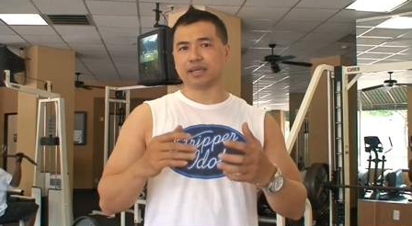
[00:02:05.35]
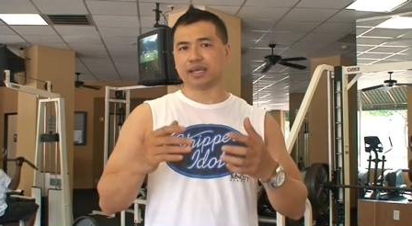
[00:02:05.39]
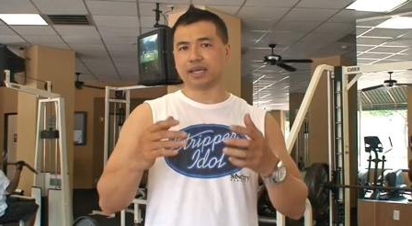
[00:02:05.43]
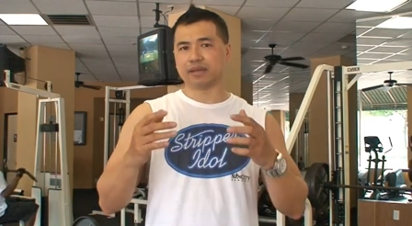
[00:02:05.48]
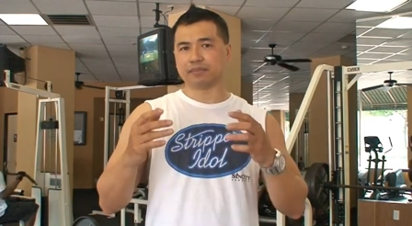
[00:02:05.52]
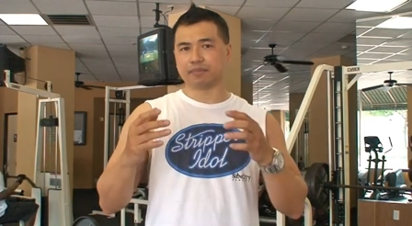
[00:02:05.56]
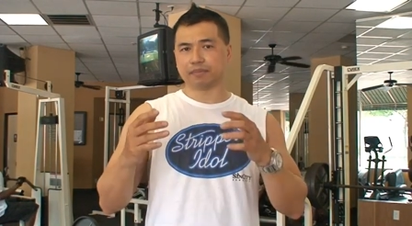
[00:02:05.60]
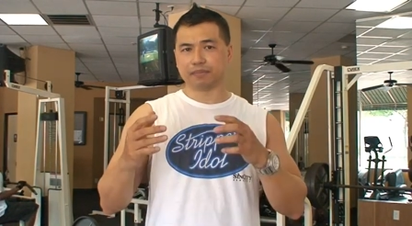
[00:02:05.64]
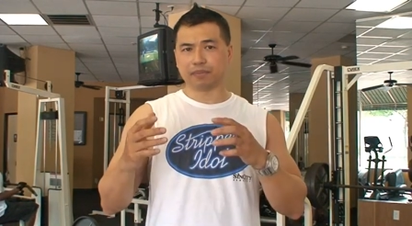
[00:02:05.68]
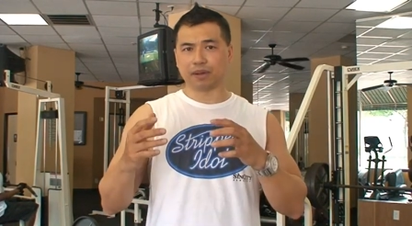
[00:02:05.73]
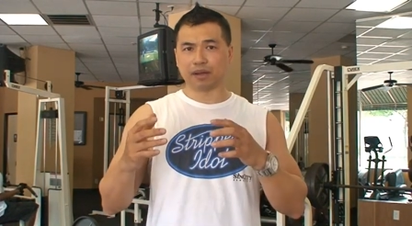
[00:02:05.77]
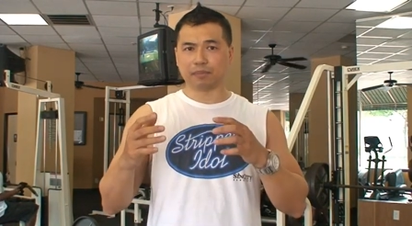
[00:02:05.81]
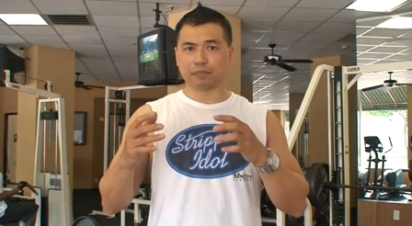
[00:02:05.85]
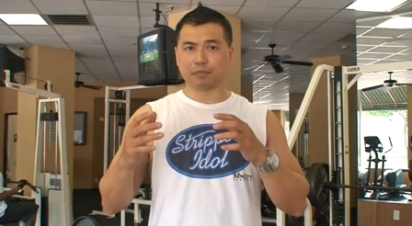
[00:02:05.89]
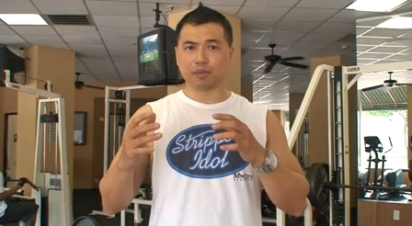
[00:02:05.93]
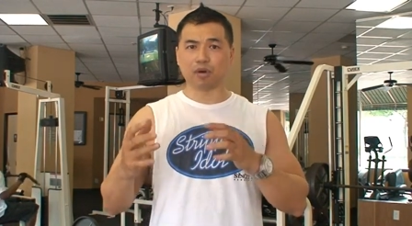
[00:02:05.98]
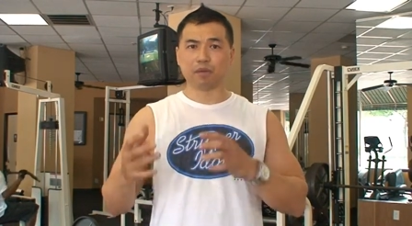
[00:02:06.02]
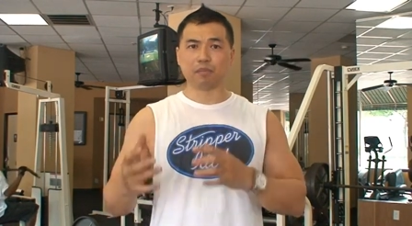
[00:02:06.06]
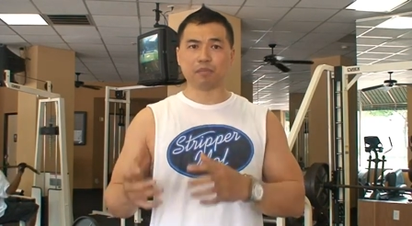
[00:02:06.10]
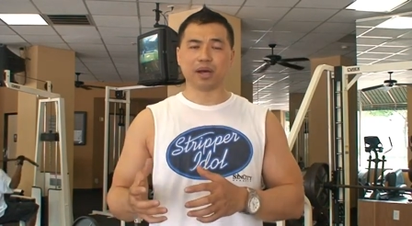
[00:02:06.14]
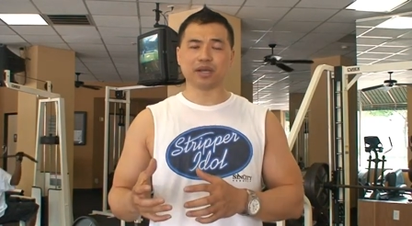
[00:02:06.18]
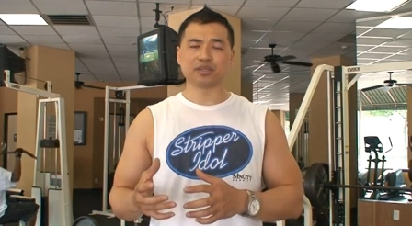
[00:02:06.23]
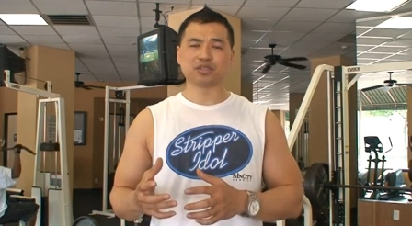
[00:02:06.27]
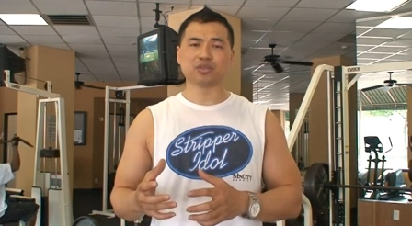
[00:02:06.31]
Uh, uh,
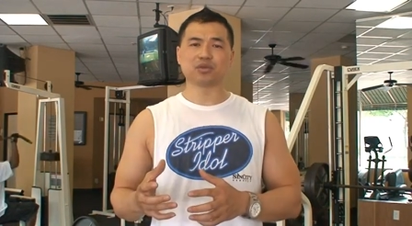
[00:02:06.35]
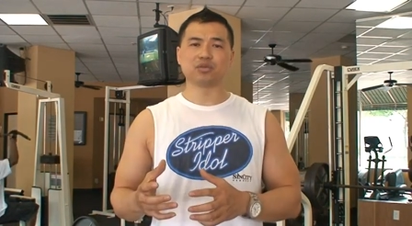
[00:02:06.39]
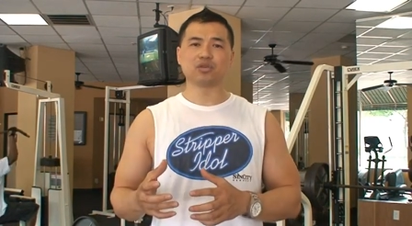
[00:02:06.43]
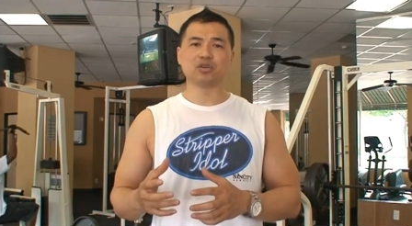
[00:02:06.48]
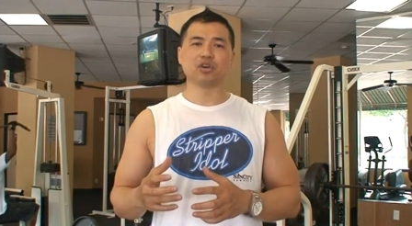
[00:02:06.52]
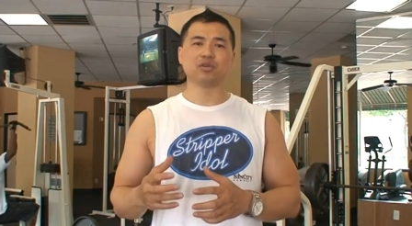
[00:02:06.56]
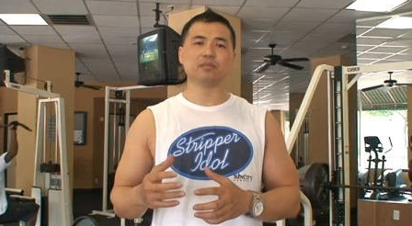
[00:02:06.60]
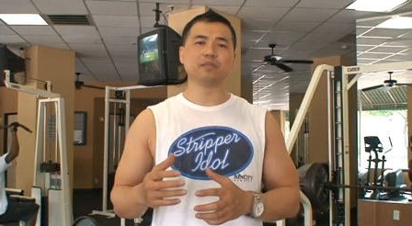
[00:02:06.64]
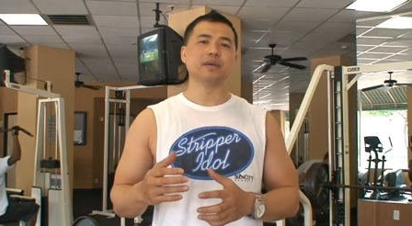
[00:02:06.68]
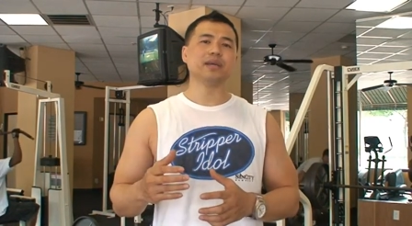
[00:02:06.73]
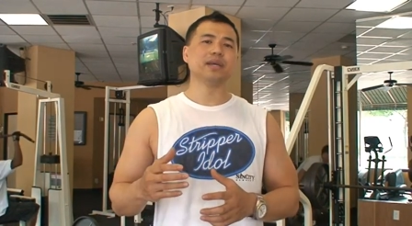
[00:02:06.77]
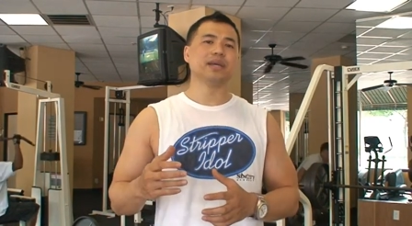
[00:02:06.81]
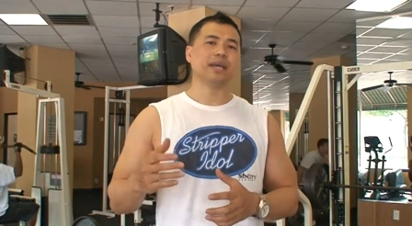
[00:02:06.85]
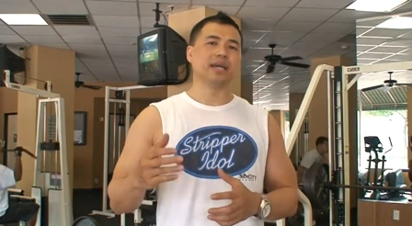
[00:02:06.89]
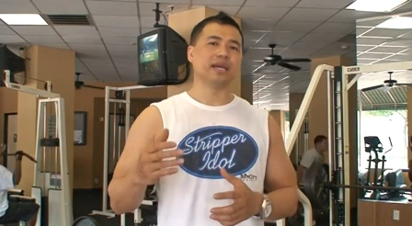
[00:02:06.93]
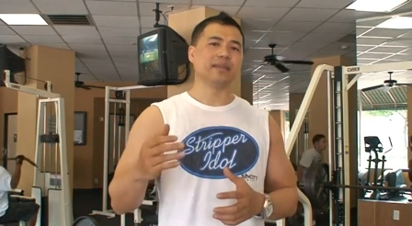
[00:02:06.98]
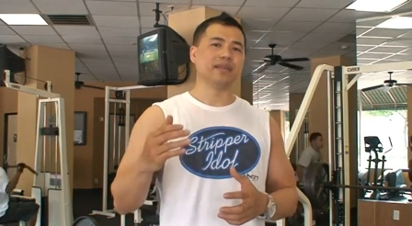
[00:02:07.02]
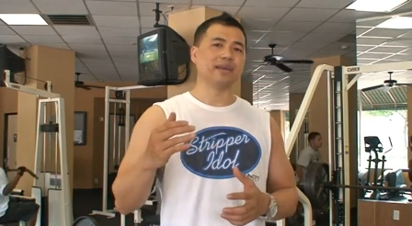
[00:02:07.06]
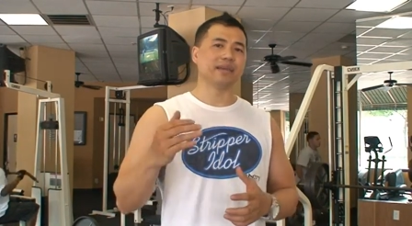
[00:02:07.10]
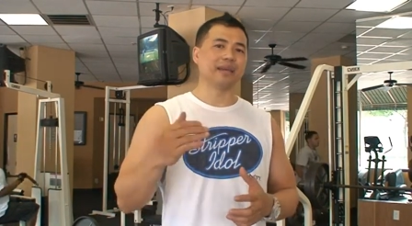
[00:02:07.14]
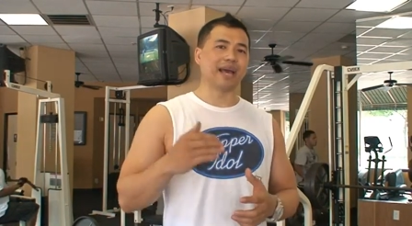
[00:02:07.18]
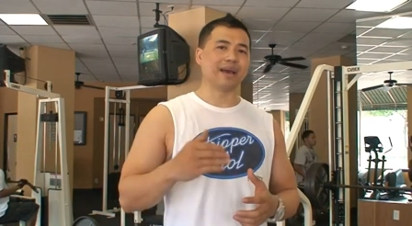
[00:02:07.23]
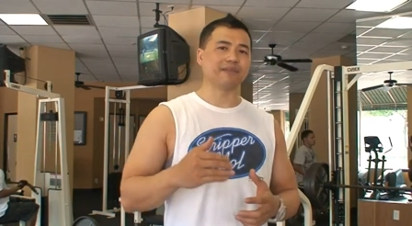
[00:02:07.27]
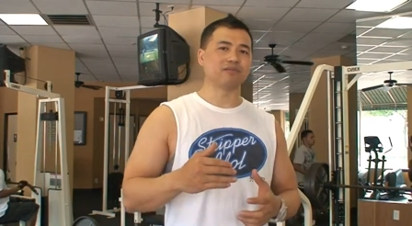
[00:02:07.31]
per muscle group. And
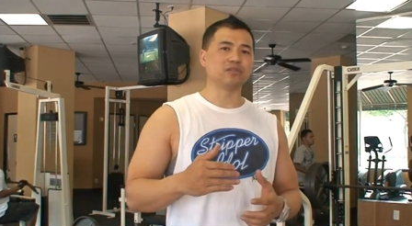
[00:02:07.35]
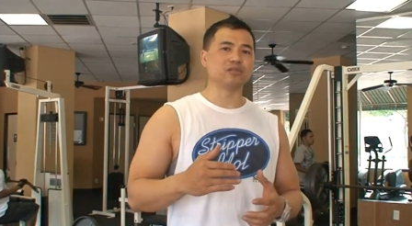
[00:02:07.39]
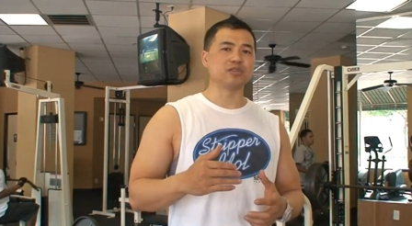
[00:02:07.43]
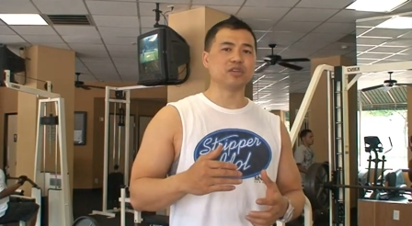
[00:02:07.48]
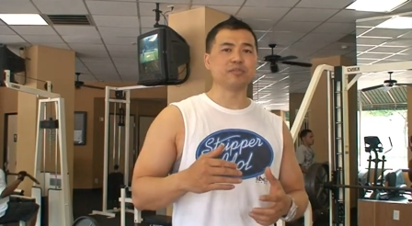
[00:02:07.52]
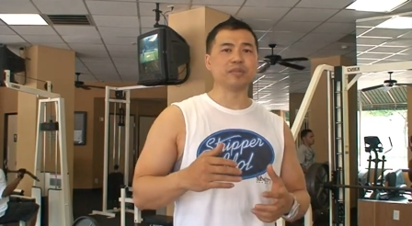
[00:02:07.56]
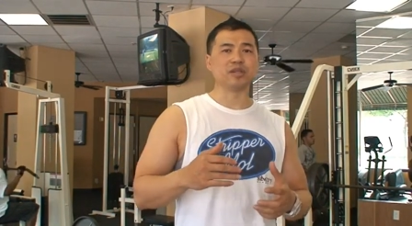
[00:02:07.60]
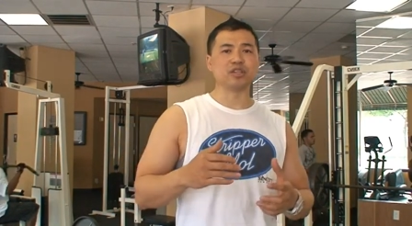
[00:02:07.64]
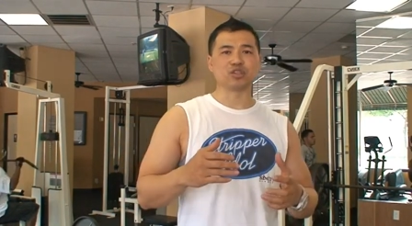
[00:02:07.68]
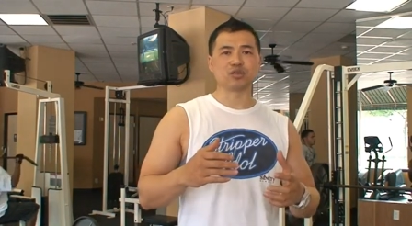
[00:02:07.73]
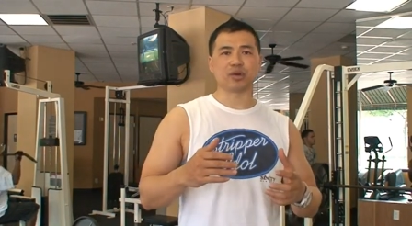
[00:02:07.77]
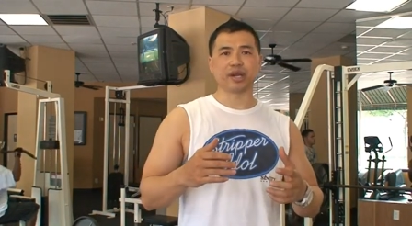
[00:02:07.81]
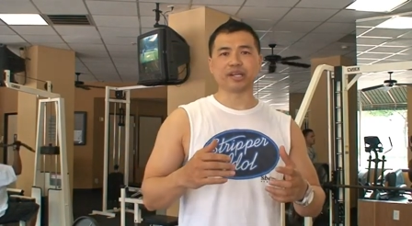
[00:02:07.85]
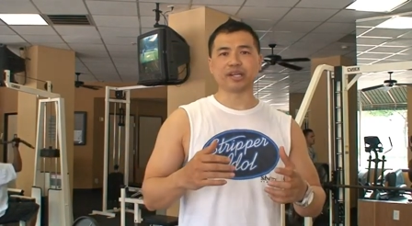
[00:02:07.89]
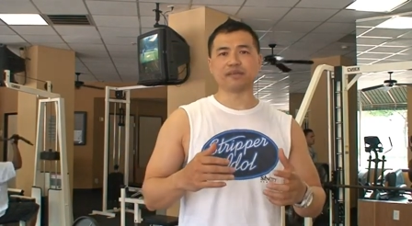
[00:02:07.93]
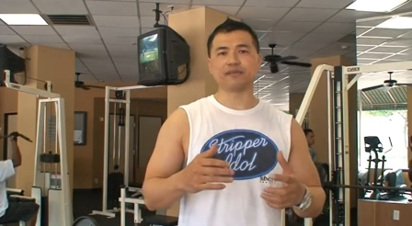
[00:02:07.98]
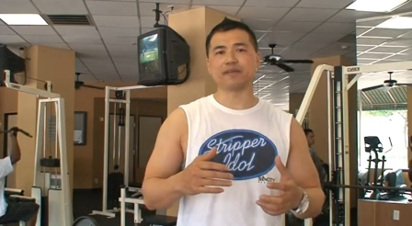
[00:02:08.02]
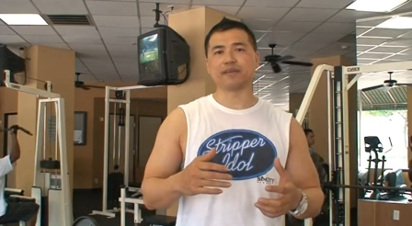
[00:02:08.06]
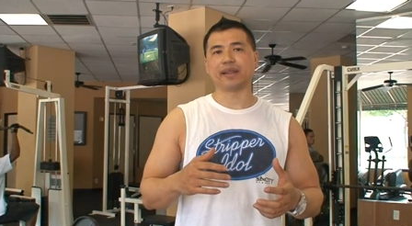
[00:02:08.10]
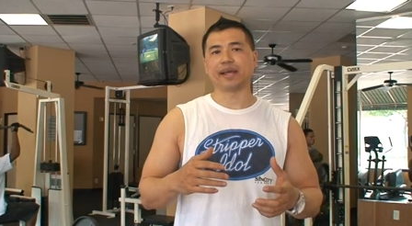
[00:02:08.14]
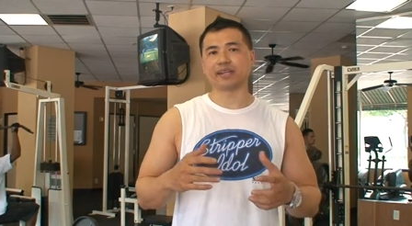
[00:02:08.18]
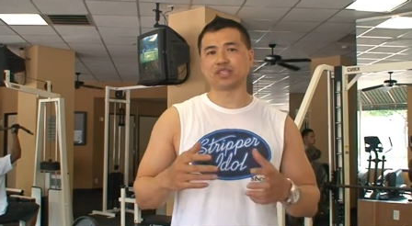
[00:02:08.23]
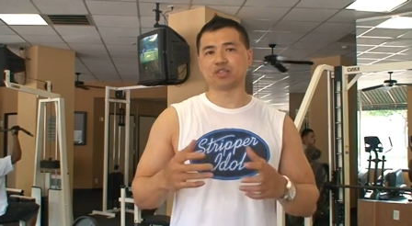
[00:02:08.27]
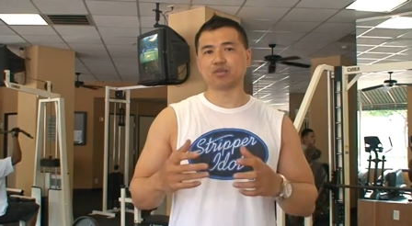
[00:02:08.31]
then after you've been training
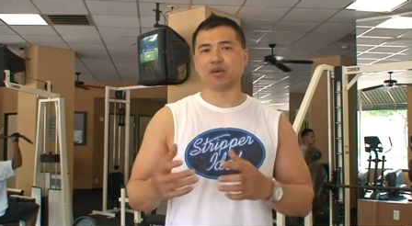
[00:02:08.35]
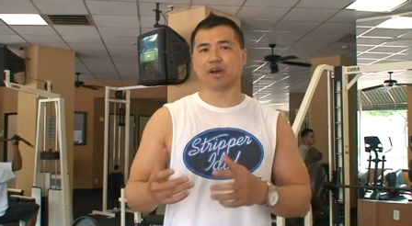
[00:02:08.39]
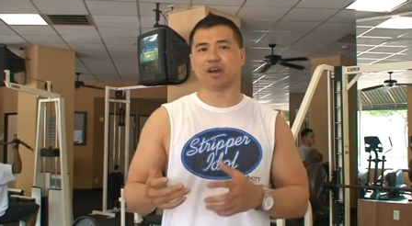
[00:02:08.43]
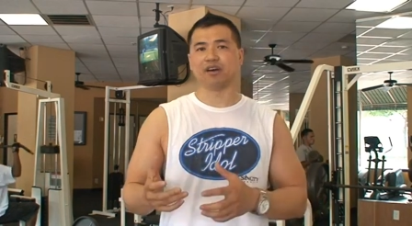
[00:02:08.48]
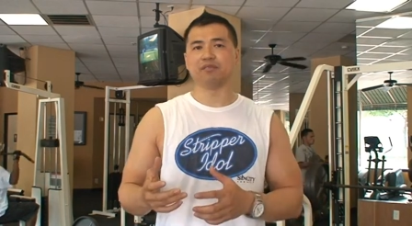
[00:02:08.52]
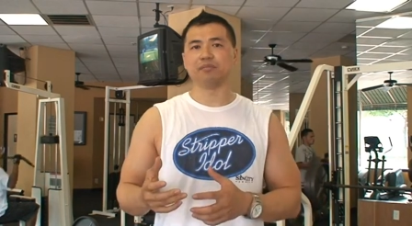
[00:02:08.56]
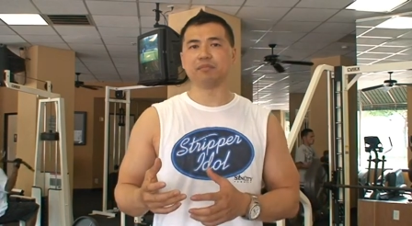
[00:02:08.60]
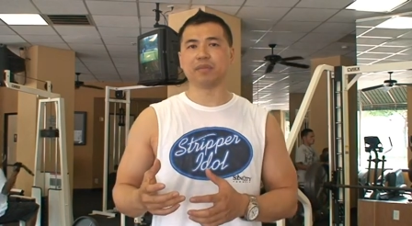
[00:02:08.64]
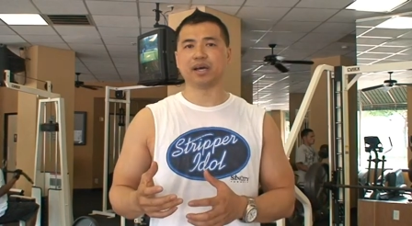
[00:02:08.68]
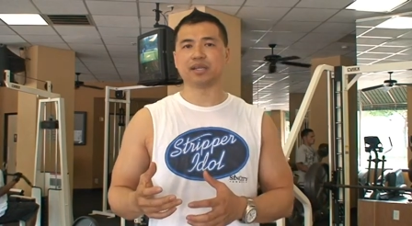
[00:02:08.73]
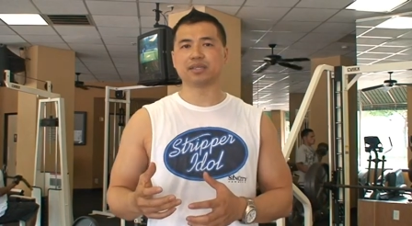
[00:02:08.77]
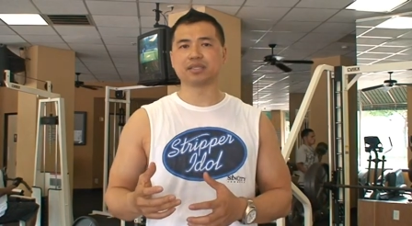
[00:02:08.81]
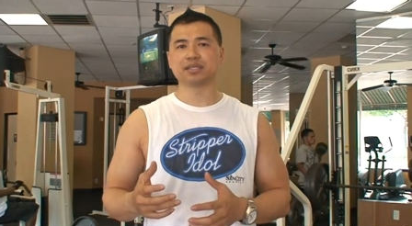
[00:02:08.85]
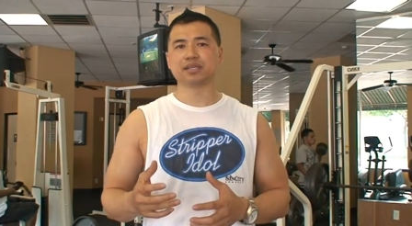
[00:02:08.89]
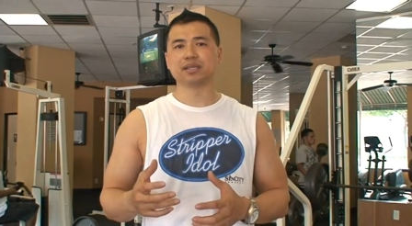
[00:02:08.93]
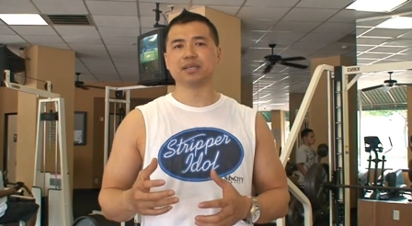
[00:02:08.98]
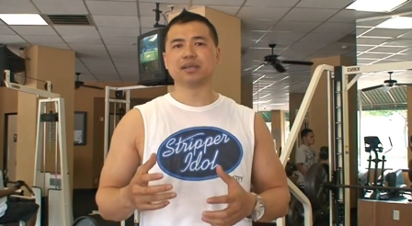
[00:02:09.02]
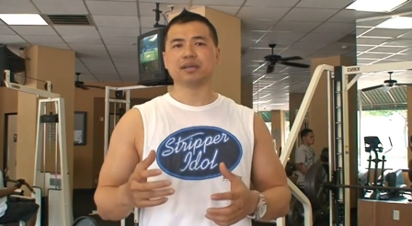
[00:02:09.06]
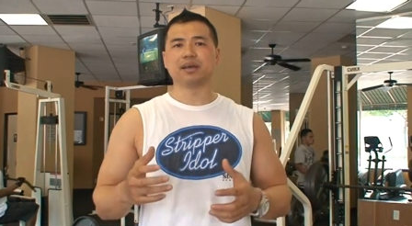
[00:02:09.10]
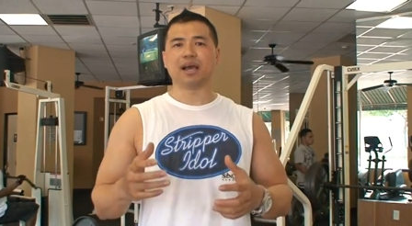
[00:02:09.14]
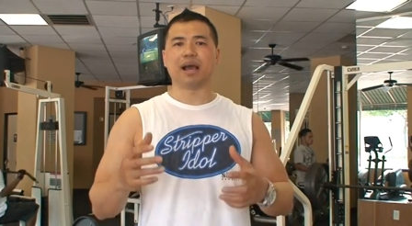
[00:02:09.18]
for like 12 months,